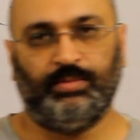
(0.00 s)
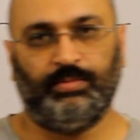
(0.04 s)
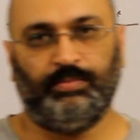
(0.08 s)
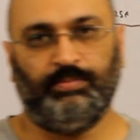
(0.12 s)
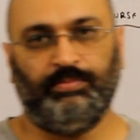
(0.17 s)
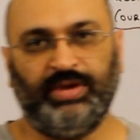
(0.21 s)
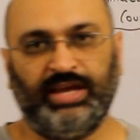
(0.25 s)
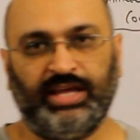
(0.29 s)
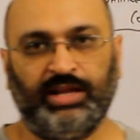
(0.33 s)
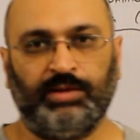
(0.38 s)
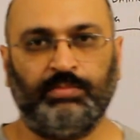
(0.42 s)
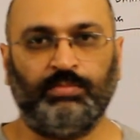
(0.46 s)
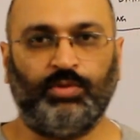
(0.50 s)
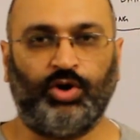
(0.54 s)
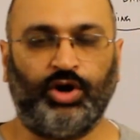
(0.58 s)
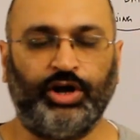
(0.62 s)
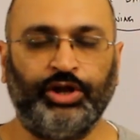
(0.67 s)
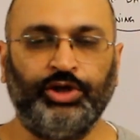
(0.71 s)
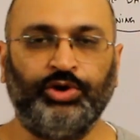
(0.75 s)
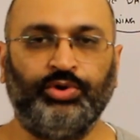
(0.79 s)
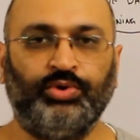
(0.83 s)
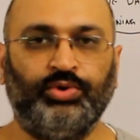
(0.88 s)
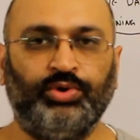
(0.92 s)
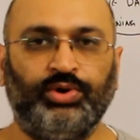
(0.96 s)
main
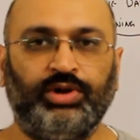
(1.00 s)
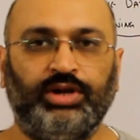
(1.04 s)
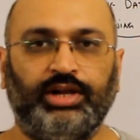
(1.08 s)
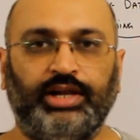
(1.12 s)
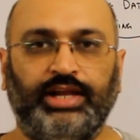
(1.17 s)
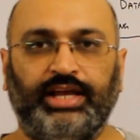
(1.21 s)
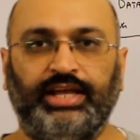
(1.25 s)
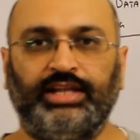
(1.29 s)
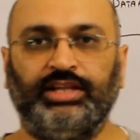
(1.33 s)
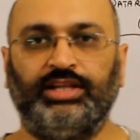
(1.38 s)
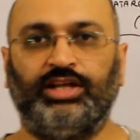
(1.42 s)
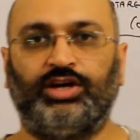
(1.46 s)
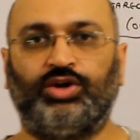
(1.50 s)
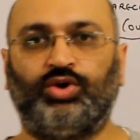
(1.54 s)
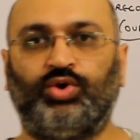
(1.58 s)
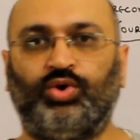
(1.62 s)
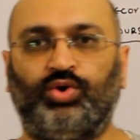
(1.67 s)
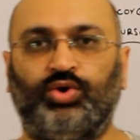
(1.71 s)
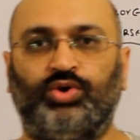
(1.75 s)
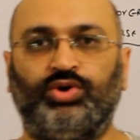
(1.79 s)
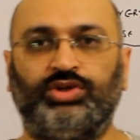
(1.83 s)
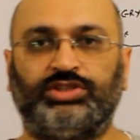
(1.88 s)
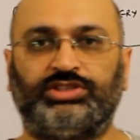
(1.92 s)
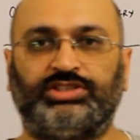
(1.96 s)
module in the
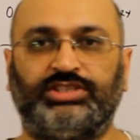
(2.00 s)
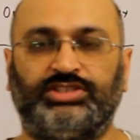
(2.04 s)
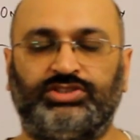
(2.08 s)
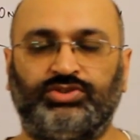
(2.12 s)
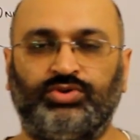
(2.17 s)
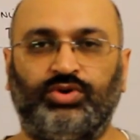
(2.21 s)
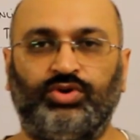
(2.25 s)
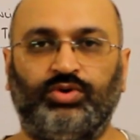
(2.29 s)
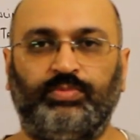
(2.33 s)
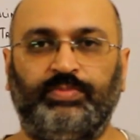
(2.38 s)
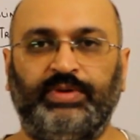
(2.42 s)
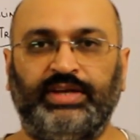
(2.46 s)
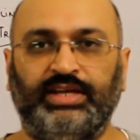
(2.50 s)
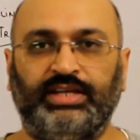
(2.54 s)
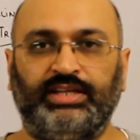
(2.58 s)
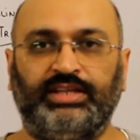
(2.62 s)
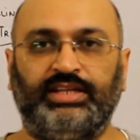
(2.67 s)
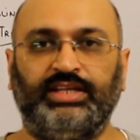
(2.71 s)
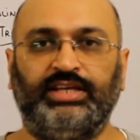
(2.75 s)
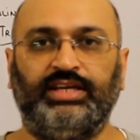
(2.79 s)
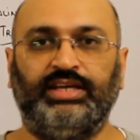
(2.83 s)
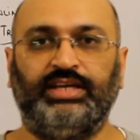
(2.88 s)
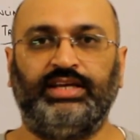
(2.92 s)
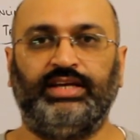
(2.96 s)
course is going to be
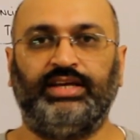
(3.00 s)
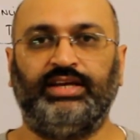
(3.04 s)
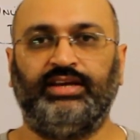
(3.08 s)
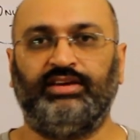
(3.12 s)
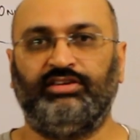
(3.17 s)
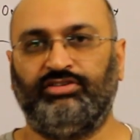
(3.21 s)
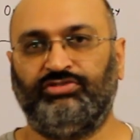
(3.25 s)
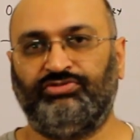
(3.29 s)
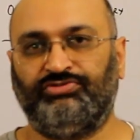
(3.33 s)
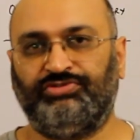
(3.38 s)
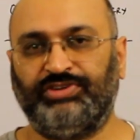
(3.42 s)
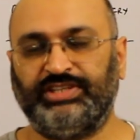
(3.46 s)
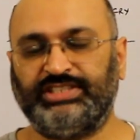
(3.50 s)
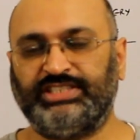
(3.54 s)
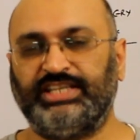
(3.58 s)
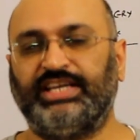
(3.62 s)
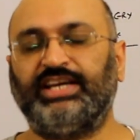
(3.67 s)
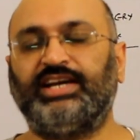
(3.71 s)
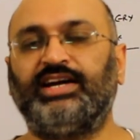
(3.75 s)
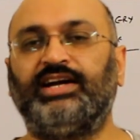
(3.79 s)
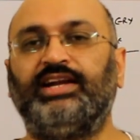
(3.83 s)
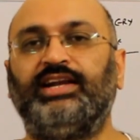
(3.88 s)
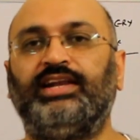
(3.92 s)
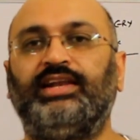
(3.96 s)
the
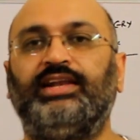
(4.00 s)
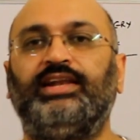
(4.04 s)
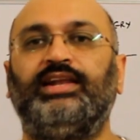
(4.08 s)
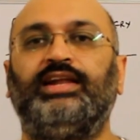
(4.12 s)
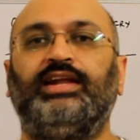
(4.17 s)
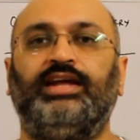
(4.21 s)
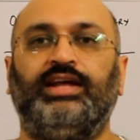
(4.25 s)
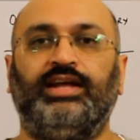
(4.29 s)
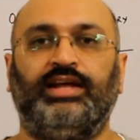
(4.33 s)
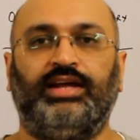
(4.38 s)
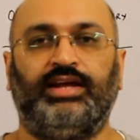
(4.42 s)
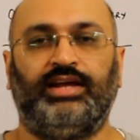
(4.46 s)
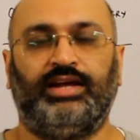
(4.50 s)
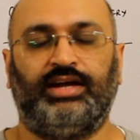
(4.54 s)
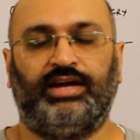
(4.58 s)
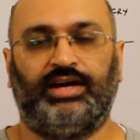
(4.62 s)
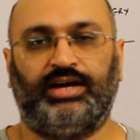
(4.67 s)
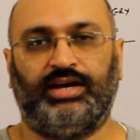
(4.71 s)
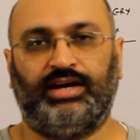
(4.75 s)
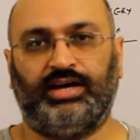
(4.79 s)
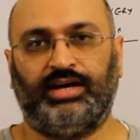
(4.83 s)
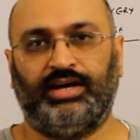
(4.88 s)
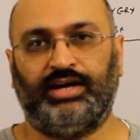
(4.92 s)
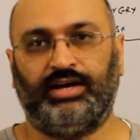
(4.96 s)
physical
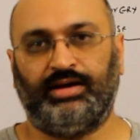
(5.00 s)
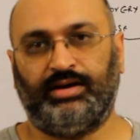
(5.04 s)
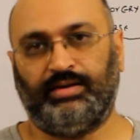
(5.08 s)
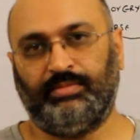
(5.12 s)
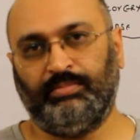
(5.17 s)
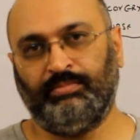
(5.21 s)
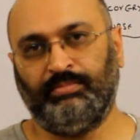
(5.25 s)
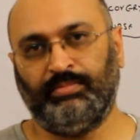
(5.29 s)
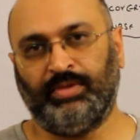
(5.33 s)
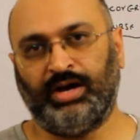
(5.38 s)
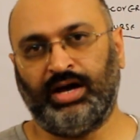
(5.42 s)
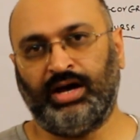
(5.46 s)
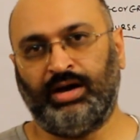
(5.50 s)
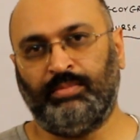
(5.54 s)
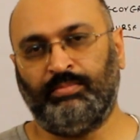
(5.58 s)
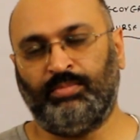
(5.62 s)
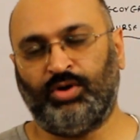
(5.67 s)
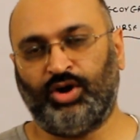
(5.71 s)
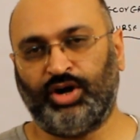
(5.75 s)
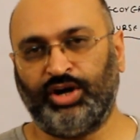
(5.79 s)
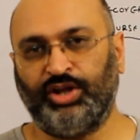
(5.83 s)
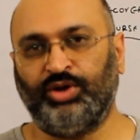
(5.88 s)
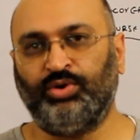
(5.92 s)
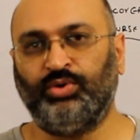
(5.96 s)

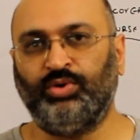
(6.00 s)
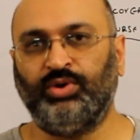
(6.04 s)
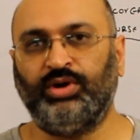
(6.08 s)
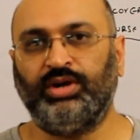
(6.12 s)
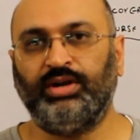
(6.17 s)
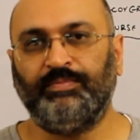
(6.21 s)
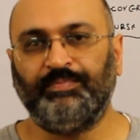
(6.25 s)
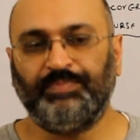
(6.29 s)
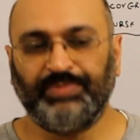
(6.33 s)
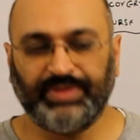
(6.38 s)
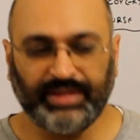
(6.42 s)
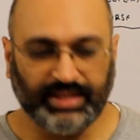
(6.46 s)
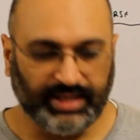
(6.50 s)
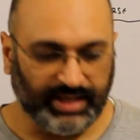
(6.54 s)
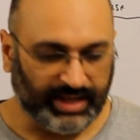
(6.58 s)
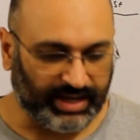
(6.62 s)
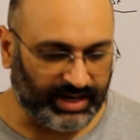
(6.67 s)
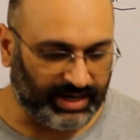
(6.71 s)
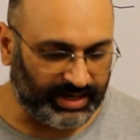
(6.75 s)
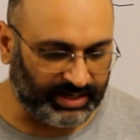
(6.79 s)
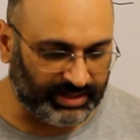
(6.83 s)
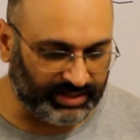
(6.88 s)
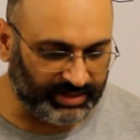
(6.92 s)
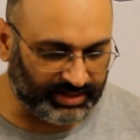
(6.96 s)
module.
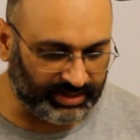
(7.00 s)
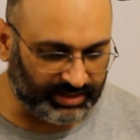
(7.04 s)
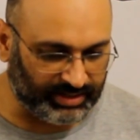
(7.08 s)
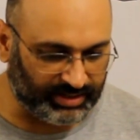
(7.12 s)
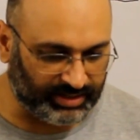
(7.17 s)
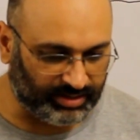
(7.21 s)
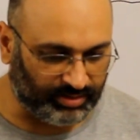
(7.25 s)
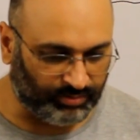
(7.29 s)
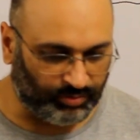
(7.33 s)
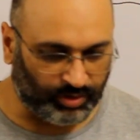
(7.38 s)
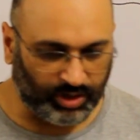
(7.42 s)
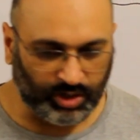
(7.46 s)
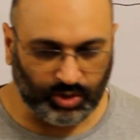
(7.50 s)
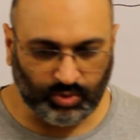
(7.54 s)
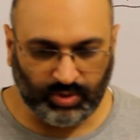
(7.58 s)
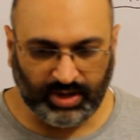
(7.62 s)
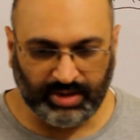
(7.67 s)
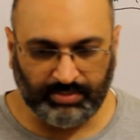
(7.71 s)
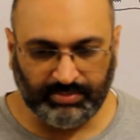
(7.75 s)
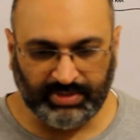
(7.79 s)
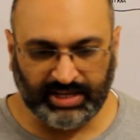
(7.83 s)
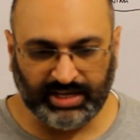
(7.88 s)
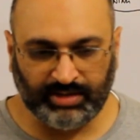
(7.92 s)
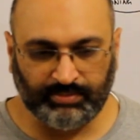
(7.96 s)
And what do
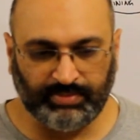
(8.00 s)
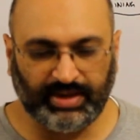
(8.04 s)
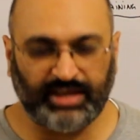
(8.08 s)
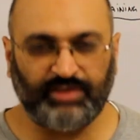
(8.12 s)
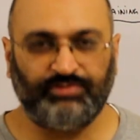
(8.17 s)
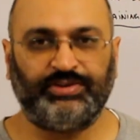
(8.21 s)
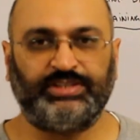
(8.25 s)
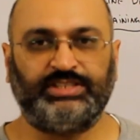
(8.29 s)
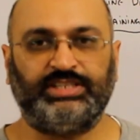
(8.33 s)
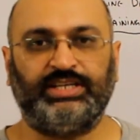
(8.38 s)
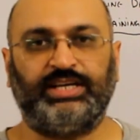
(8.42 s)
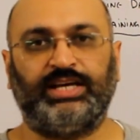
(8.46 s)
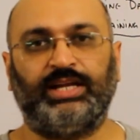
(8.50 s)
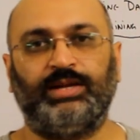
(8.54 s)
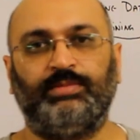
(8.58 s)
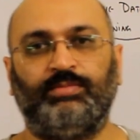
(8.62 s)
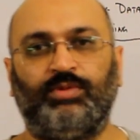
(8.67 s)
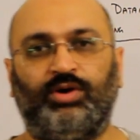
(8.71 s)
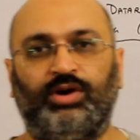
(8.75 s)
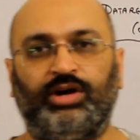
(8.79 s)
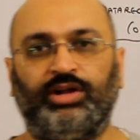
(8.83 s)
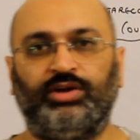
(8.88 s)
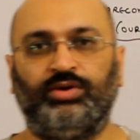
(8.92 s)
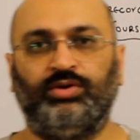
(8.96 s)
I mean by physical
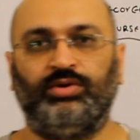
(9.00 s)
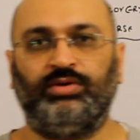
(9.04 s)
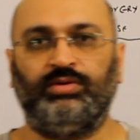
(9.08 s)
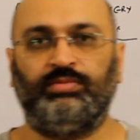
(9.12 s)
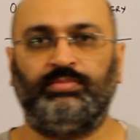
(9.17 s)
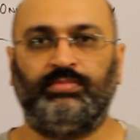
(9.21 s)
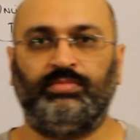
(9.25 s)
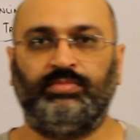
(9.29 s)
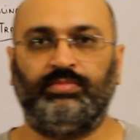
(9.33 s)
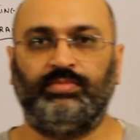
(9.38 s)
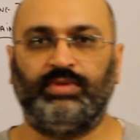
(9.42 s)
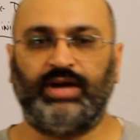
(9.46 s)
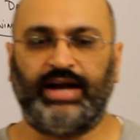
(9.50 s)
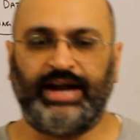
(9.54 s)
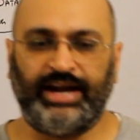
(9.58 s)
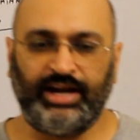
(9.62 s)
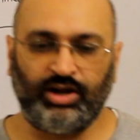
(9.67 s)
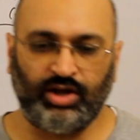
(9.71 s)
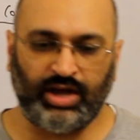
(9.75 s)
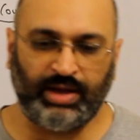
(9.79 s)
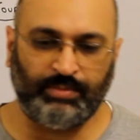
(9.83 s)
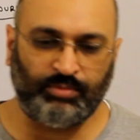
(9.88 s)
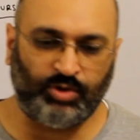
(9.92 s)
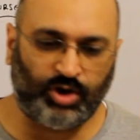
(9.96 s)
module?
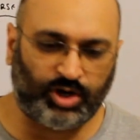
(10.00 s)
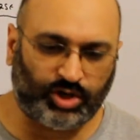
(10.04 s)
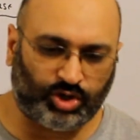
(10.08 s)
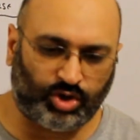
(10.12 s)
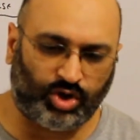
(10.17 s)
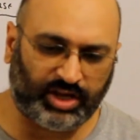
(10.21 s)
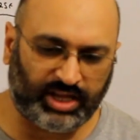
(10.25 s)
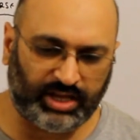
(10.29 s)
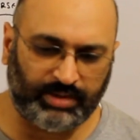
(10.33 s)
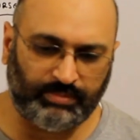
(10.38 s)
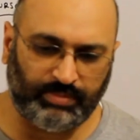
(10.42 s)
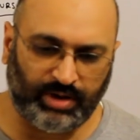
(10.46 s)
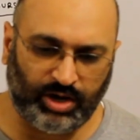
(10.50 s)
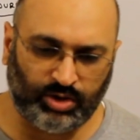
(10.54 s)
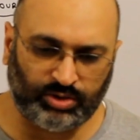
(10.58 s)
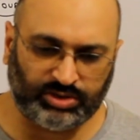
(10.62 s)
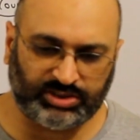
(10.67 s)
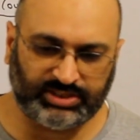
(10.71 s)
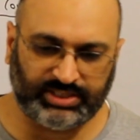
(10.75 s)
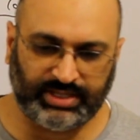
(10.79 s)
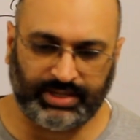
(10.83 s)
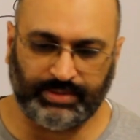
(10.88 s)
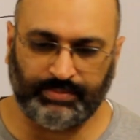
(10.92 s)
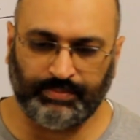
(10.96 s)
I'm not talking about
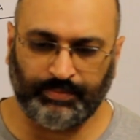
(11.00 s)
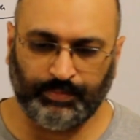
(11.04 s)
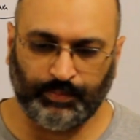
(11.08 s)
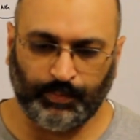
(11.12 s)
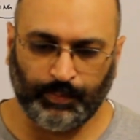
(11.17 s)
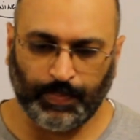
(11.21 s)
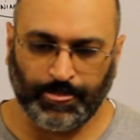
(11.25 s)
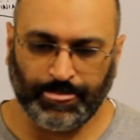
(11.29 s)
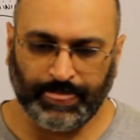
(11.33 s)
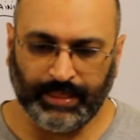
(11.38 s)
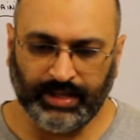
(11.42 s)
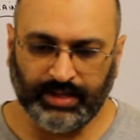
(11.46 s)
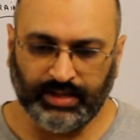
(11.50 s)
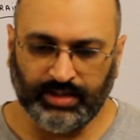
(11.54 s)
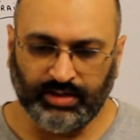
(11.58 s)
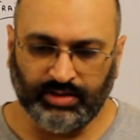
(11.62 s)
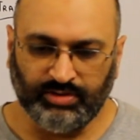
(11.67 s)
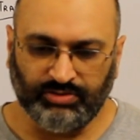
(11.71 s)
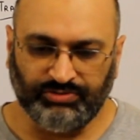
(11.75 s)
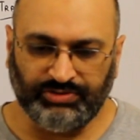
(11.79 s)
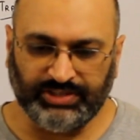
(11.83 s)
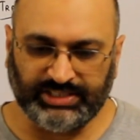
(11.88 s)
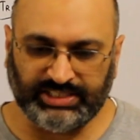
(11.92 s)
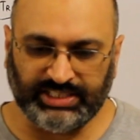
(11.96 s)
some
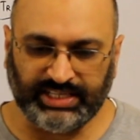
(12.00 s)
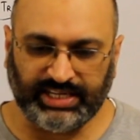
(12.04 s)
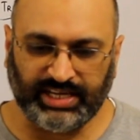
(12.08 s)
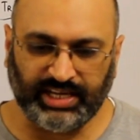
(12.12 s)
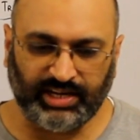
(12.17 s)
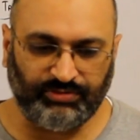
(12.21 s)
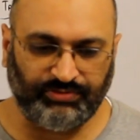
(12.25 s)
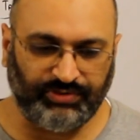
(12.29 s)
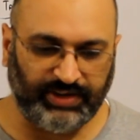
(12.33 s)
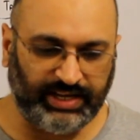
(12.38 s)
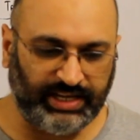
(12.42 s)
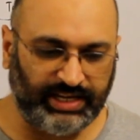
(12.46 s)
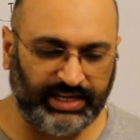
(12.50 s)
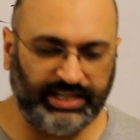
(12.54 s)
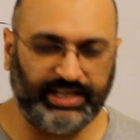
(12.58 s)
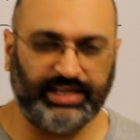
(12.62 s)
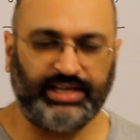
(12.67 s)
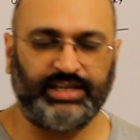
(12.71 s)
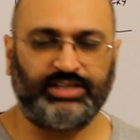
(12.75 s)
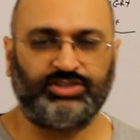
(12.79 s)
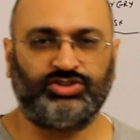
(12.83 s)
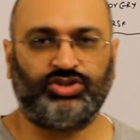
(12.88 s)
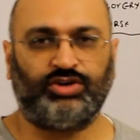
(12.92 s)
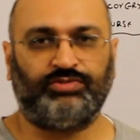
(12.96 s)
physical
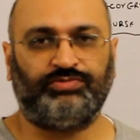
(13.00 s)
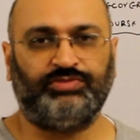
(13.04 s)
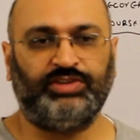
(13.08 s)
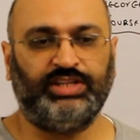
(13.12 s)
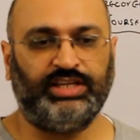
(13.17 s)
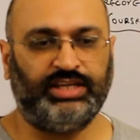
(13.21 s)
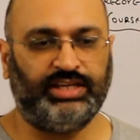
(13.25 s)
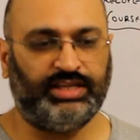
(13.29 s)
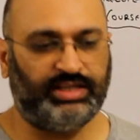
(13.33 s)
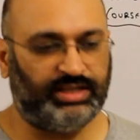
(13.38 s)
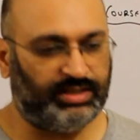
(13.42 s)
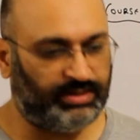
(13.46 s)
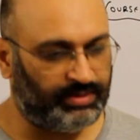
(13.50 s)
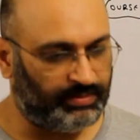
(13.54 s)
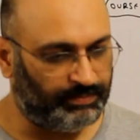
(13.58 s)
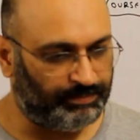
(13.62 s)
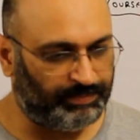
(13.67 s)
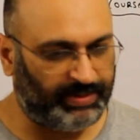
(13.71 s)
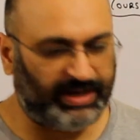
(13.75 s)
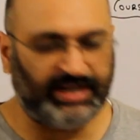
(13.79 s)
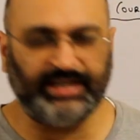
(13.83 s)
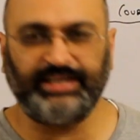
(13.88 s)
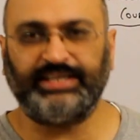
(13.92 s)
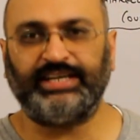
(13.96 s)
failures of the
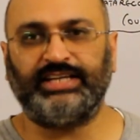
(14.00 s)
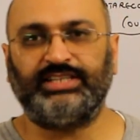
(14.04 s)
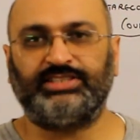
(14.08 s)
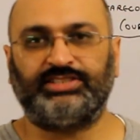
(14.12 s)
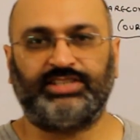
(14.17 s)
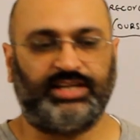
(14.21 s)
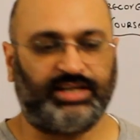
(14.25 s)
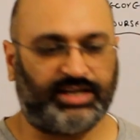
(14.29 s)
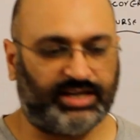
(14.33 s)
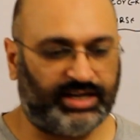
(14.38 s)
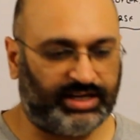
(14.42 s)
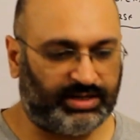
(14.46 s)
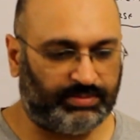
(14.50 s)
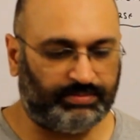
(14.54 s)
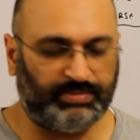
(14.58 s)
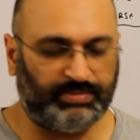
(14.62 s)
printed circuit,